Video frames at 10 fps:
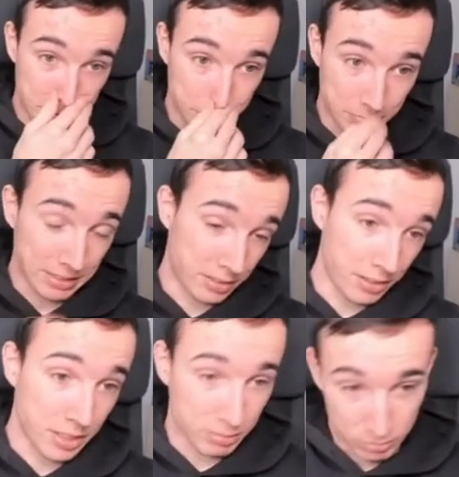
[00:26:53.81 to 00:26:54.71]

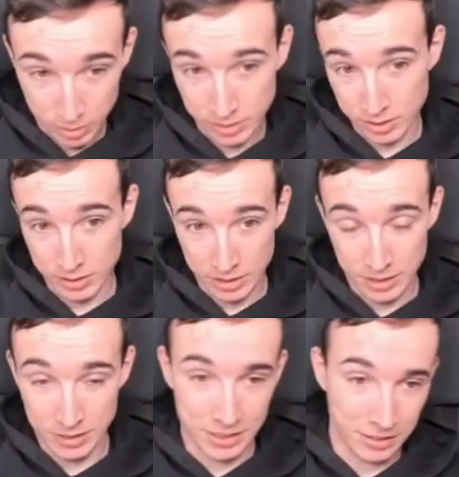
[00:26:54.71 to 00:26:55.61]
material losses
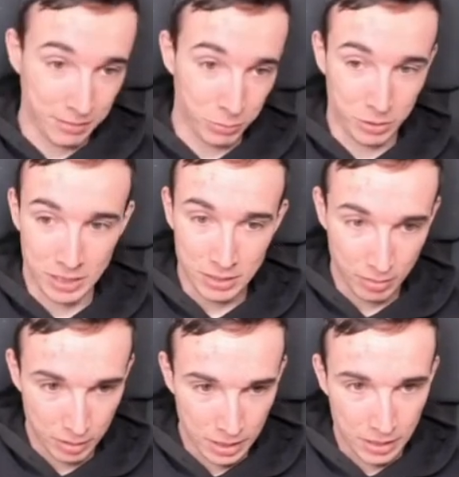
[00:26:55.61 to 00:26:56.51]
and, and whatnots.